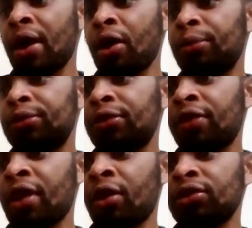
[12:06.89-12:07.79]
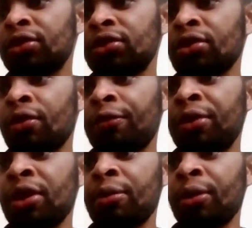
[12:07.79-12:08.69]
helped thousands of
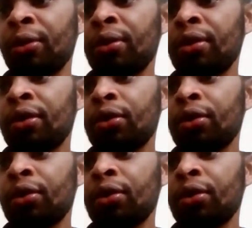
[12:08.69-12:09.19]
people